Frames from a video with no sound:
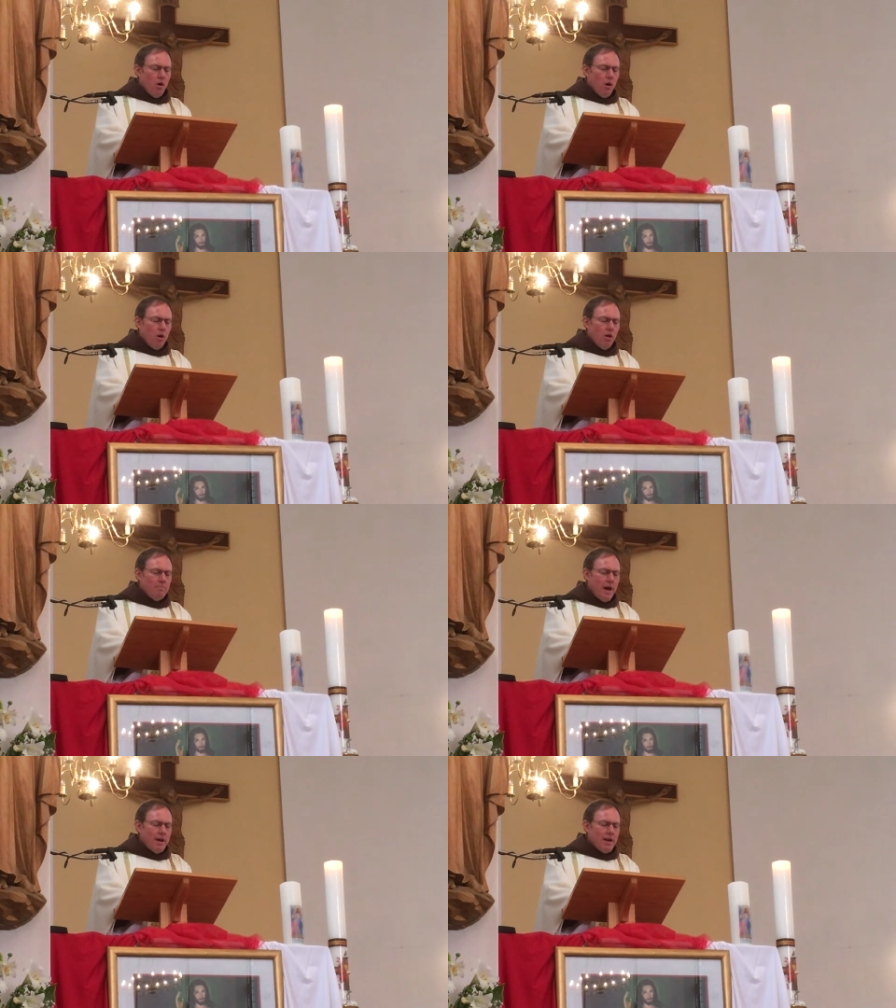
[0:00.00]

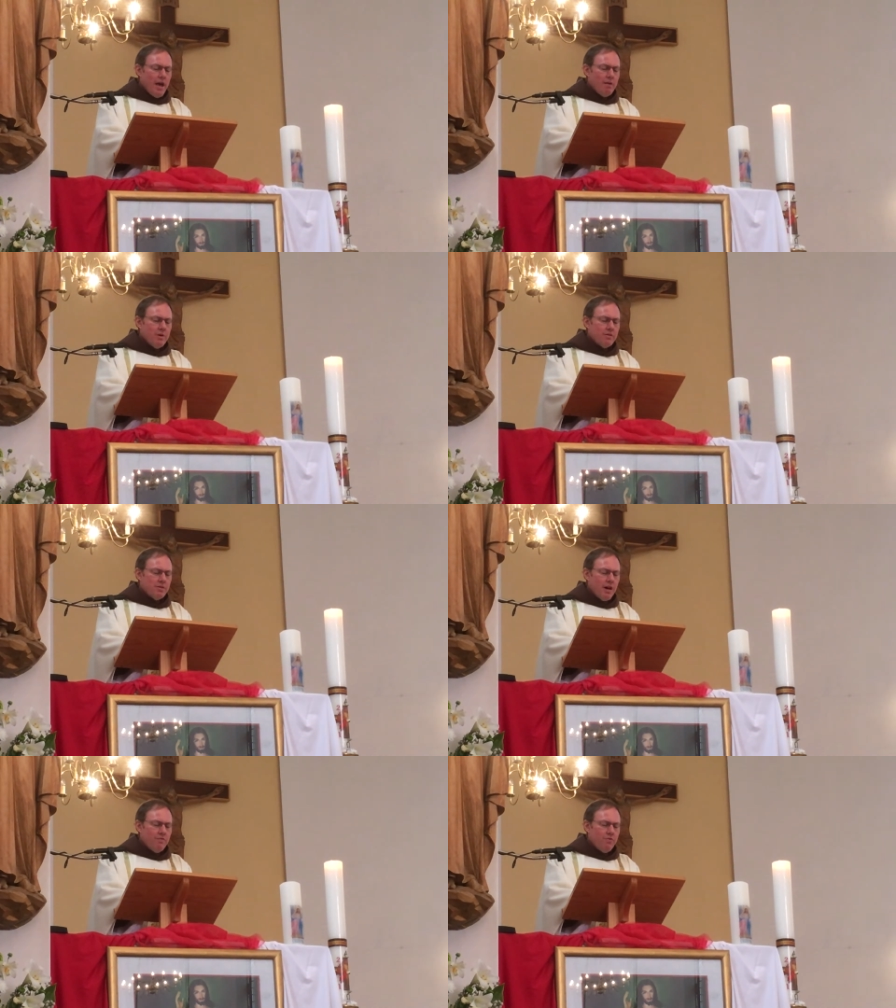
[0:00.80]
All my
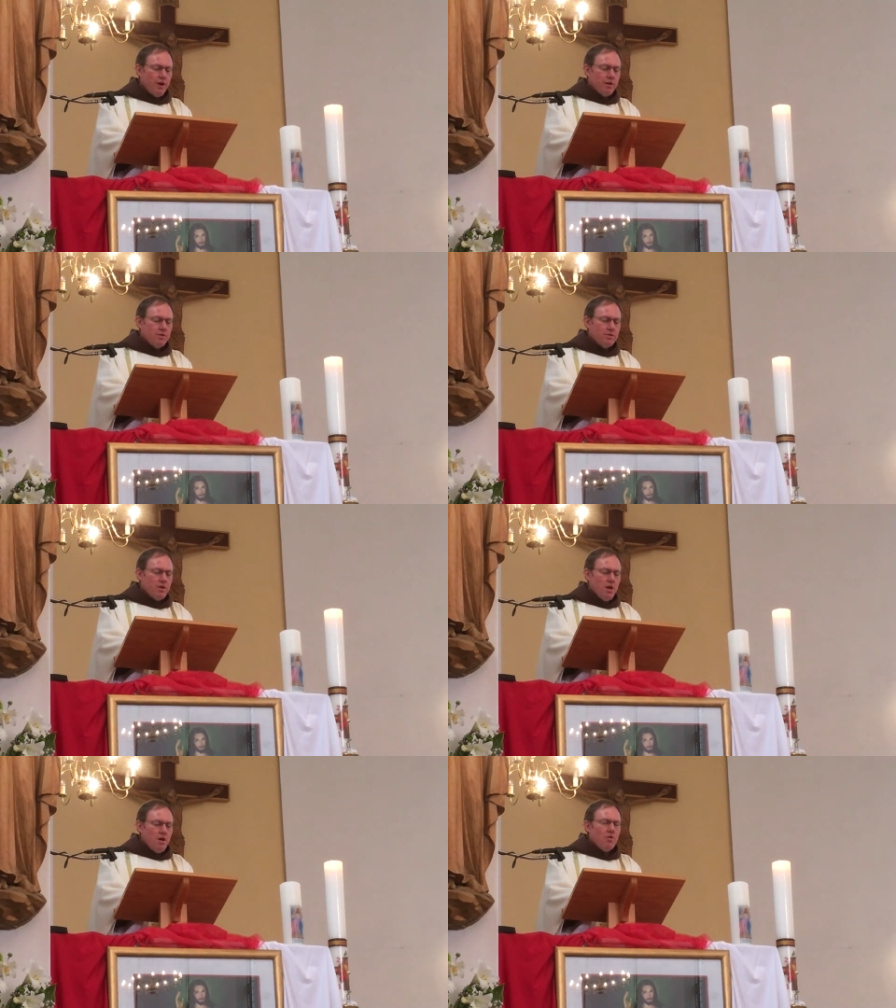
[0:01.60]
neighbours' sufferings
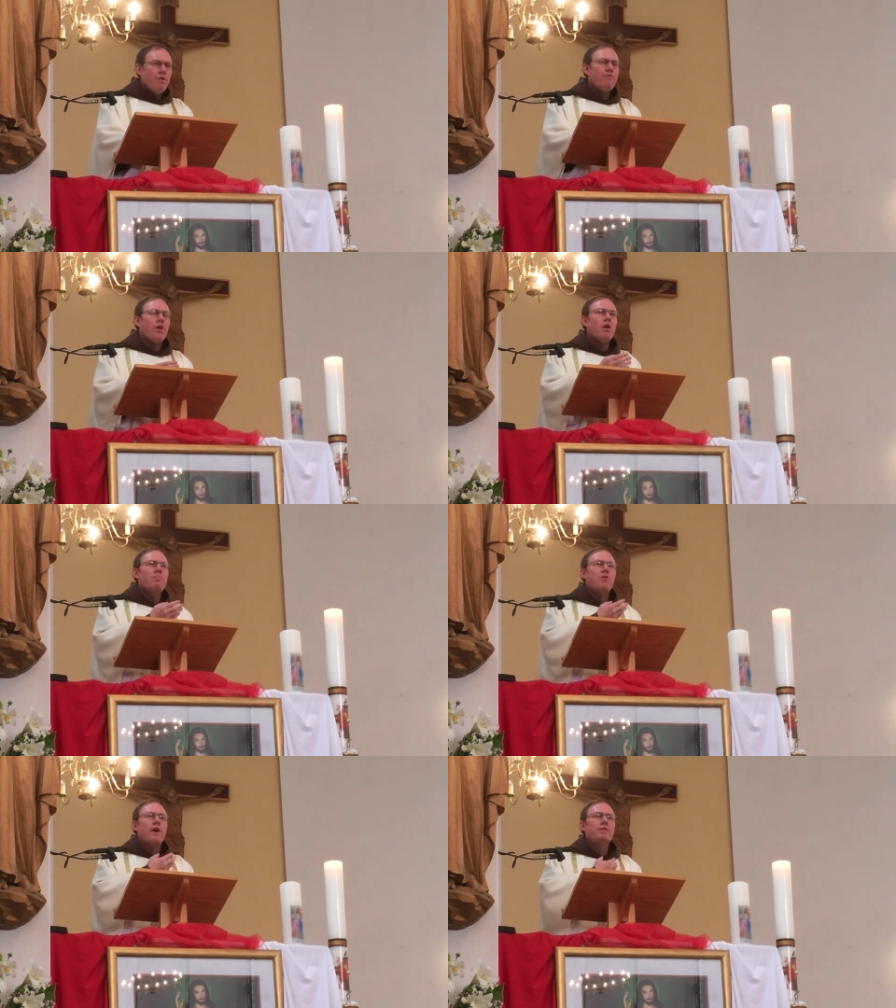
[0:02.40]

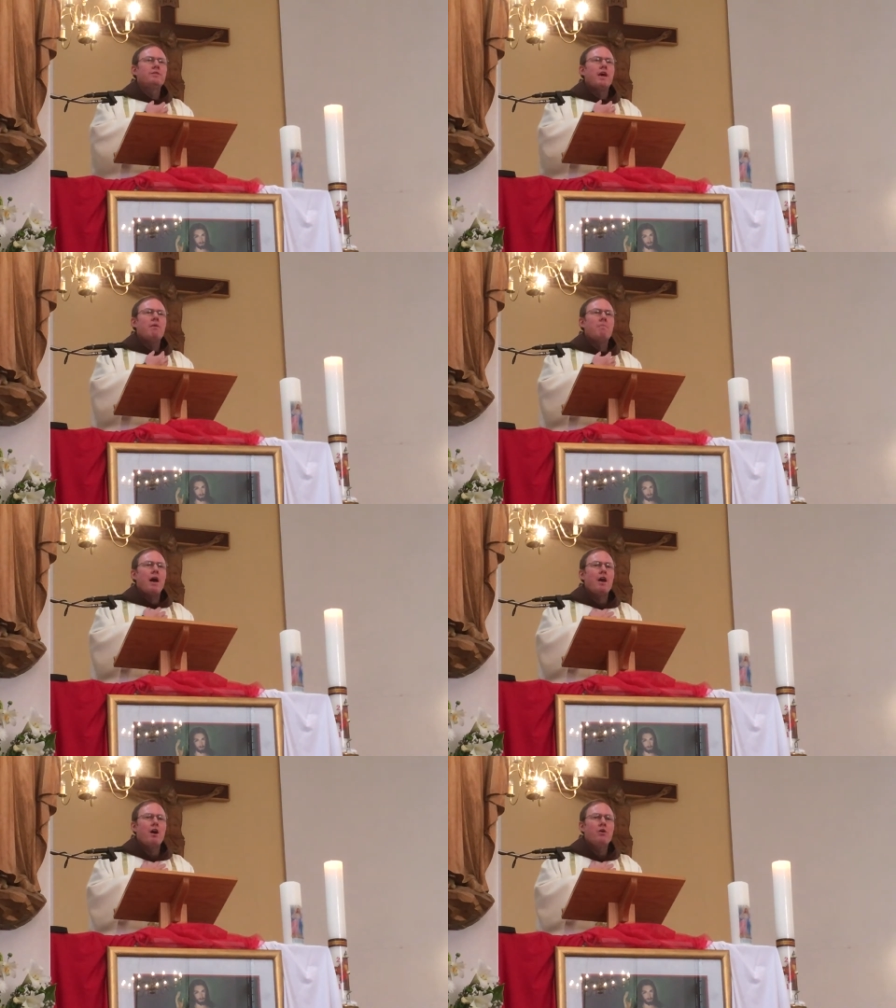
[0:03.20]
reverberate in
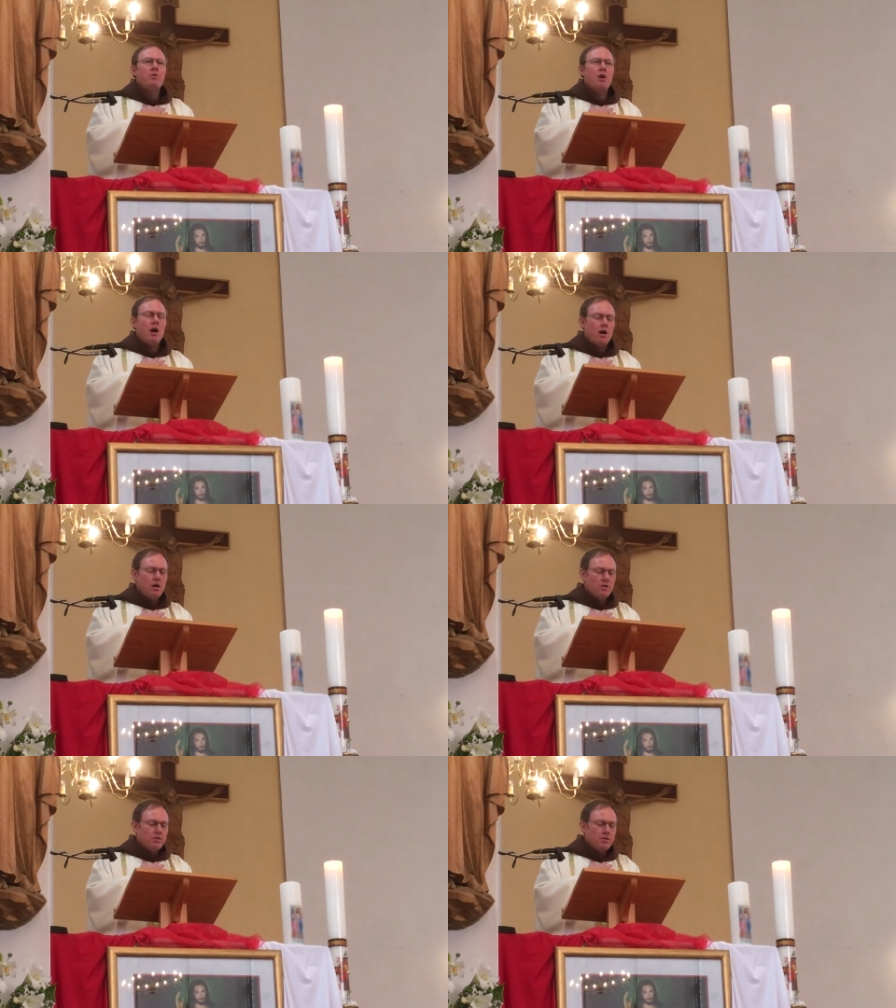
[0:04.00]
my own
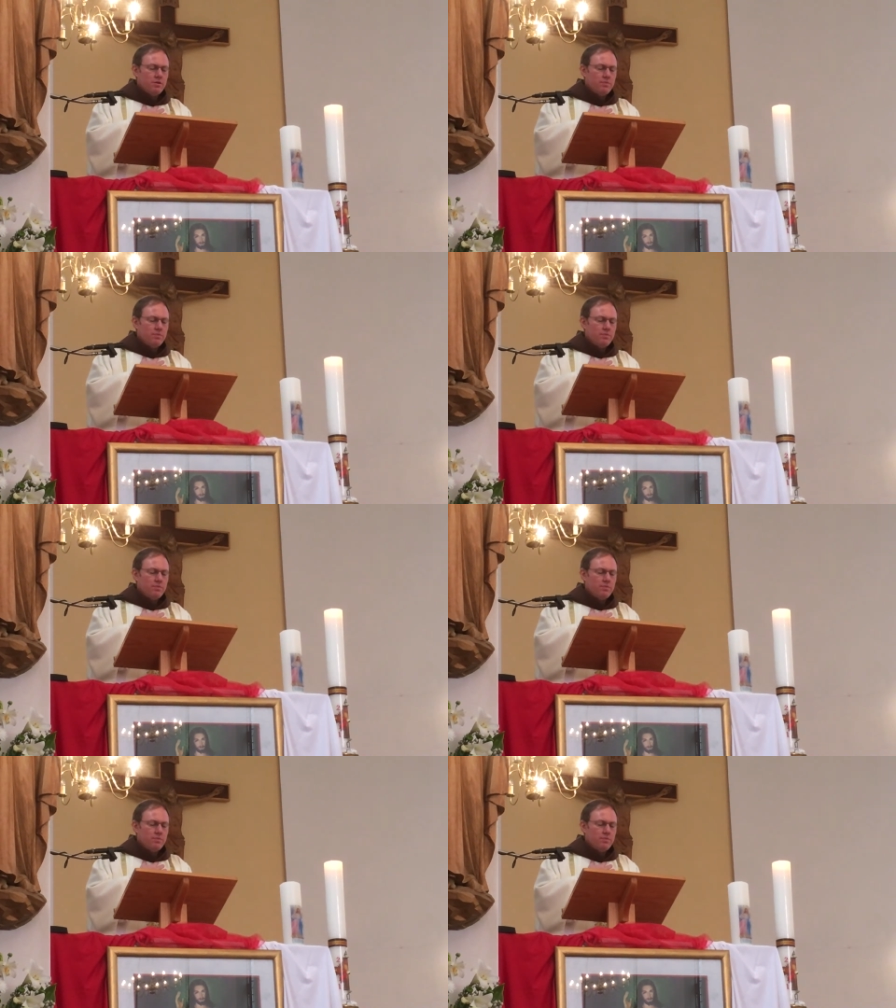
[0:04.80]
heart.